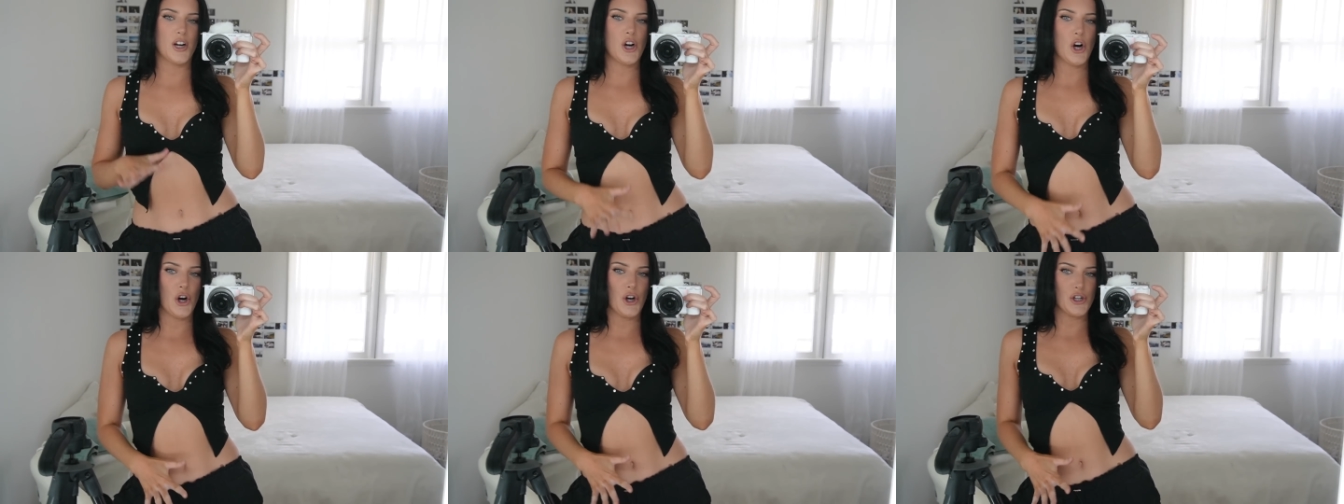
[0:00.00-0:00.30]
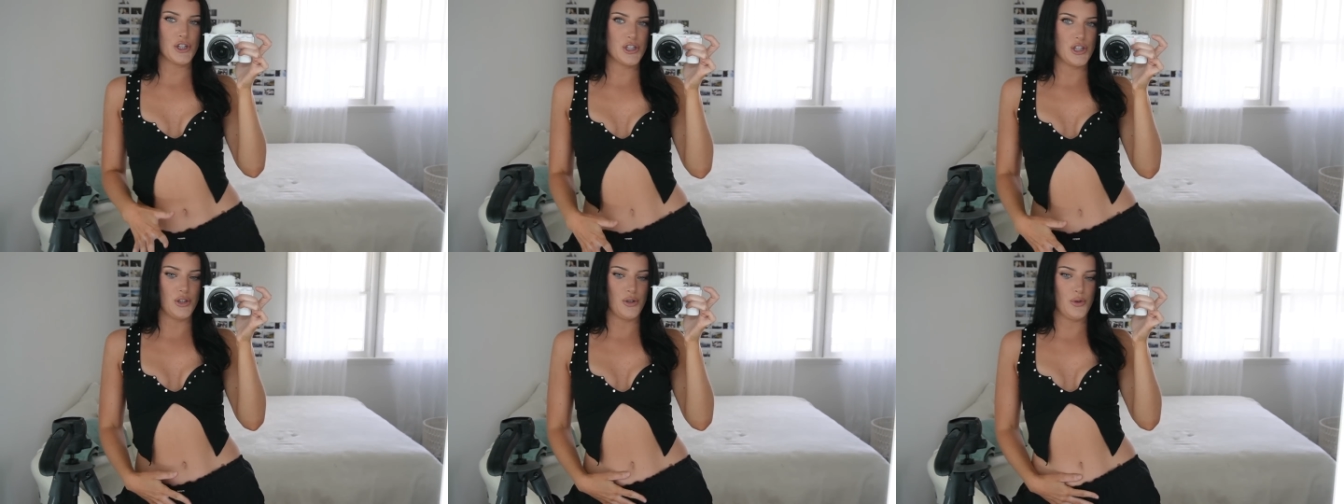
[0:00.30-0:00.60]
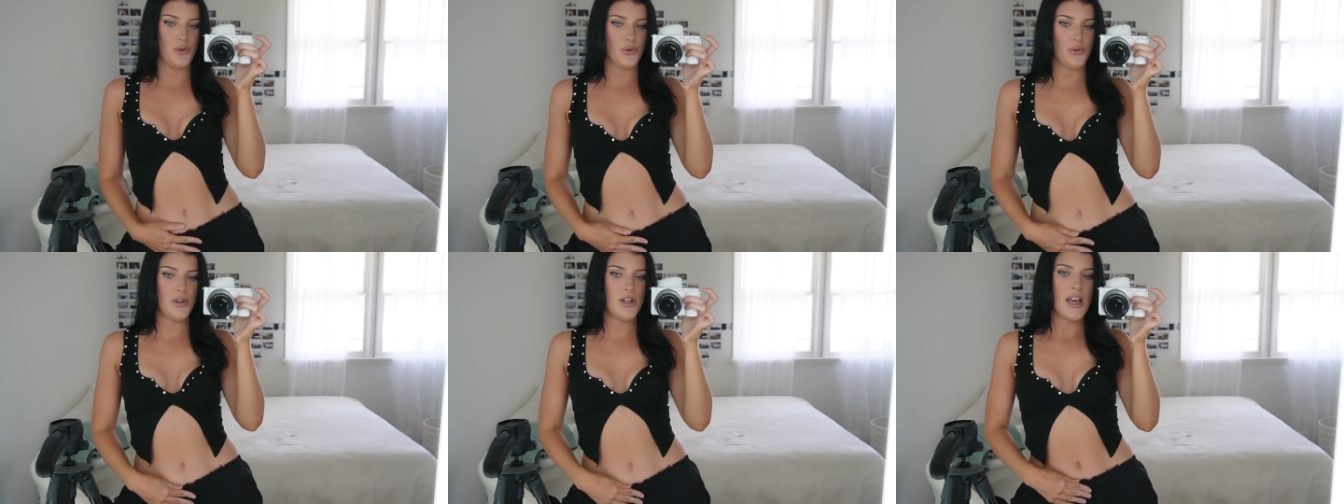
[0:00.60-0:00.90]

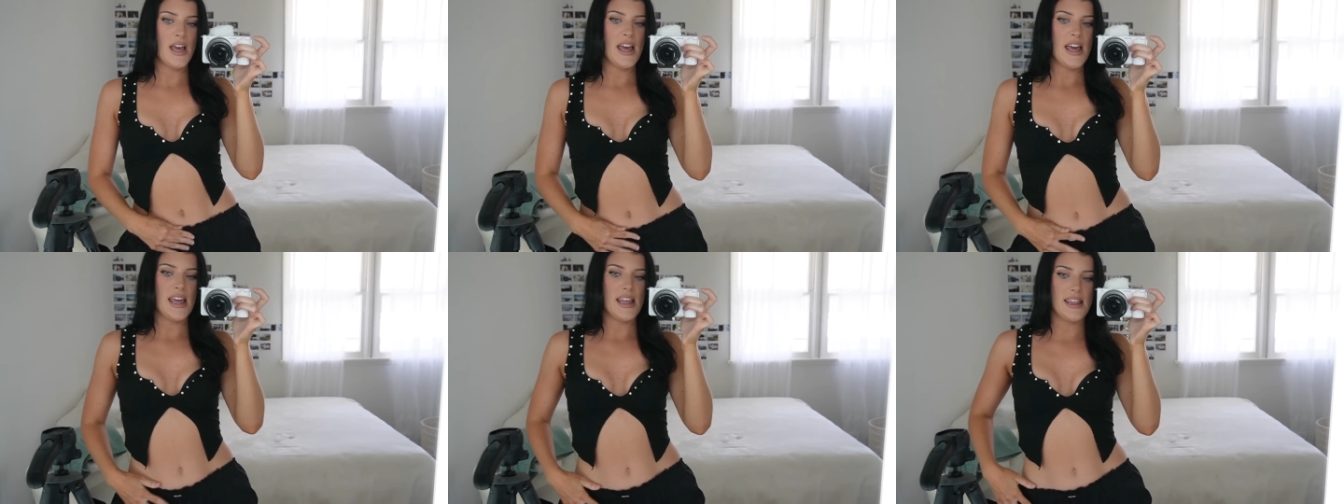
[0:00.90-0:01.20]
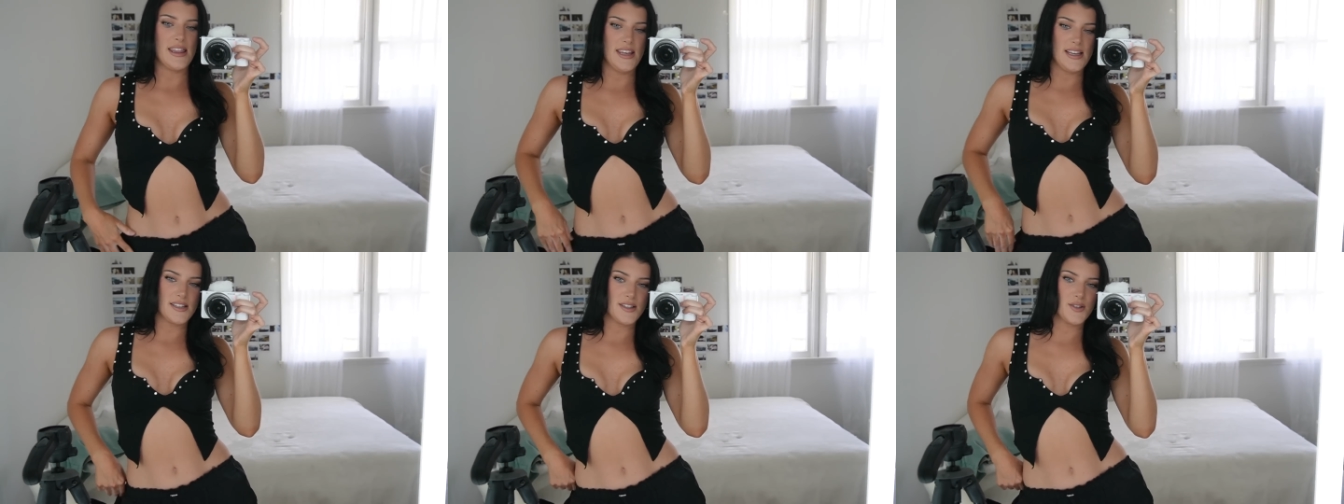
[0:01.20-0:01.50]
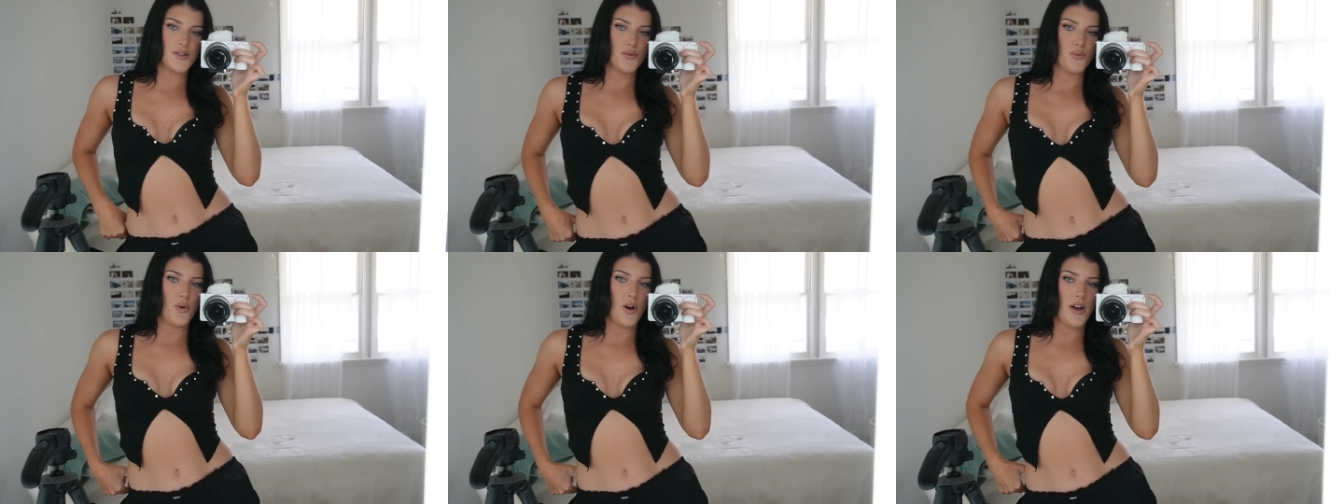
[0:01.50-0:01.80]
cartoon, this
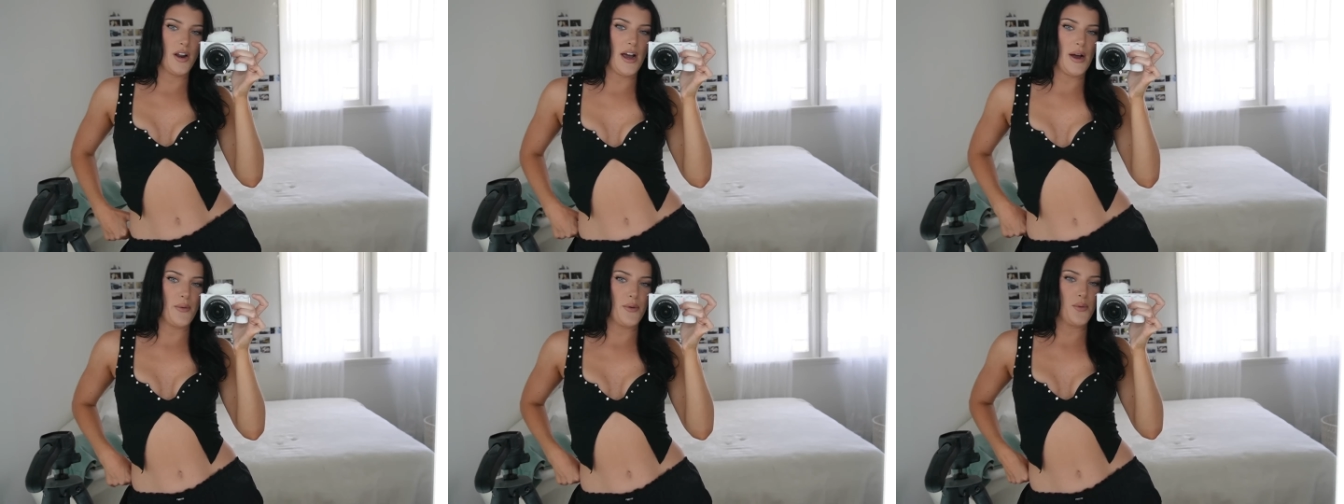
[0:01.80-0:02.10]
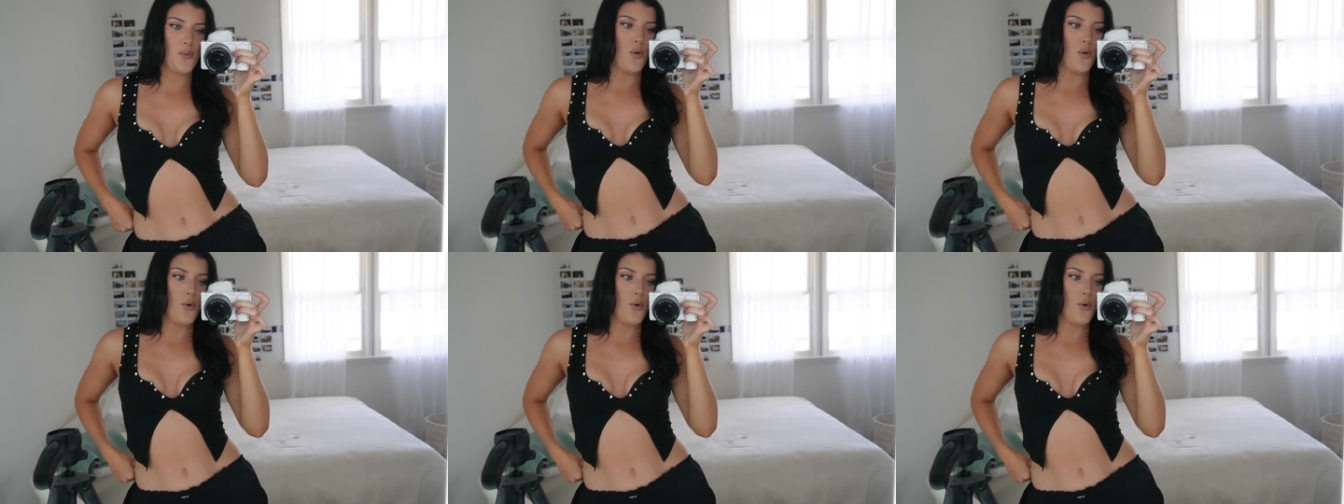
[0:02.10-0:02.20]
is what I would